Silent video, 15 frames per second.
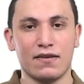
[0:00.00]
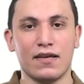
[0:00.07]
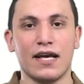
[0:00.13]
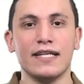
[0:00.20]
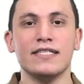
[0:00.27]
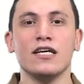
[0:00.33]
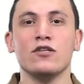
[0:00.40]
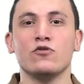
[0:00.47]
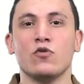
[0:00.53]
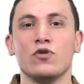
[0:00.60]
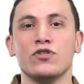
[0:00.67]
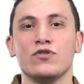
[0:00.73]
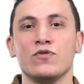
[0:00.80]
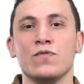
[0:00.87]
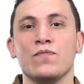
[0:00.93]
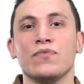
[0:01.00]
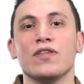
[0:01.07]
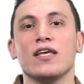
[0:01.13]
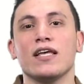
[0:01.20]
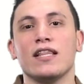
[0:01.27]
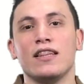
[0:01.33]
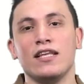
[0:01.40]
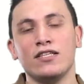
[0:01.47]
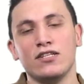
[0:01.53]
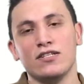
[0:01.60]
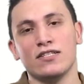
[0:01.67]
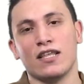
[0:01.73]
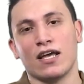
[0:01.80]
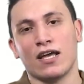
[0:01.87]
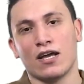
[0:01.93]
As I told you, letters
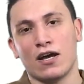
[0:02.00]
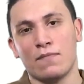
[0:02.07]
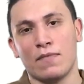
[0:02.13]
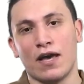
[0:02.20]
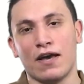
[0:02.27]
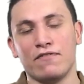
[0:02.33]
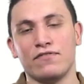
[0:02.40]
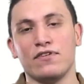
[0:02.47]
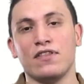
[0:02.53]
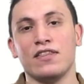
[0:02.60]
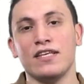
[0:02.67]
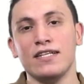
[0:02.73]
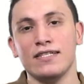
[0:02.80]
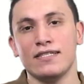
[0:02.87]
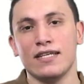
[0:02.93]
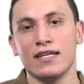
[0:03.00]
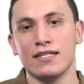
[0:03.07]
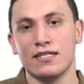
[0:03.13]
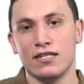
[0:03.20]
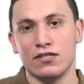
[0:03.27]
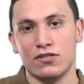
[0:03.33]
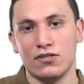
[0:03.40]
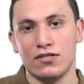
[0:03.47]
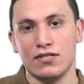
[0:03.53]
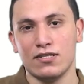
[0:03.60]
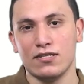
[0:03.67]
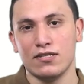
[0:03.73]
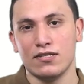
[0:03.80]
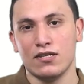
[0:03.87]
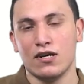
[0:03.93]
that come after these 6 letters
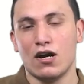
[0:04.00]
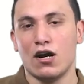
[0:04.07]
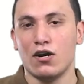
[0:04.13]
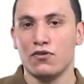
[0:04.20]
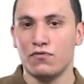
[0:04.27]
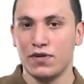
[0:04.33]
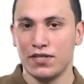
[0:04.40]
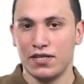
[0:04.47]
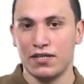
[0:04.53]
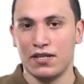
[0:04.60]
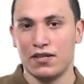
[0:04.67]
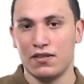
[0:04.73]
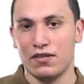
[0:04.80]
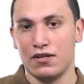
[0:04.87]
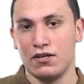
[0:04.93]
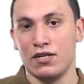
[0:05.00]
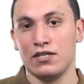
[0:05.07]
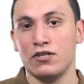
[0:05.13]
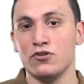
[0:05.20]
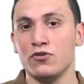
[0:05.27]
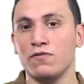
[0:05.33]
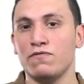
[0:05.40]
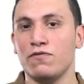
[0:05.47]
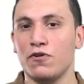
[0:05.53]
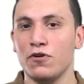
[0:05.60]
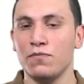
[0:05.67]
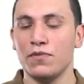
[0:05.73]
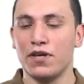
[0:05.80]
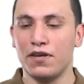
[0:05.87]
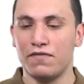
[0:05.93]
are written in their initial
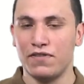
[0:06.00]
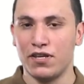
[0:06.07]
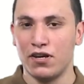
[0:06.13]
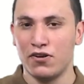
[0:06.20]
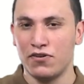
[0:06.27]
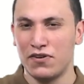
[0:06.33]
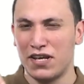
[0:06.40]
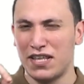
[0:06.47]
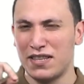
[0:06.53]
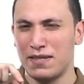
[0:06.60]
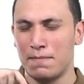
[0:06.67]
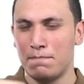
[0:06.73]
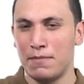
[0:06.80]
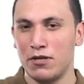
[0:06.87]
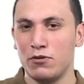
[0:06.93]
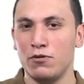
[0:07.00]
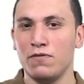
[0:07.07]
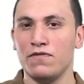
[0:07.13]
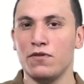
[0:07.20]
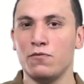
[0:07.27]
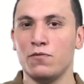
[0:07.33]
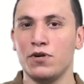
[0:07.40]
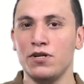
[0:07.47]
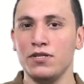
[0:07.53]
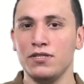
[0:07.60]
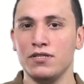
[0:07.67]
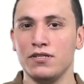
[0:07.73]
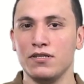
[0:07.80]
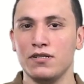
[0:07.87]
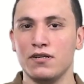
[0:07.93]
form if they are in the middle of the word,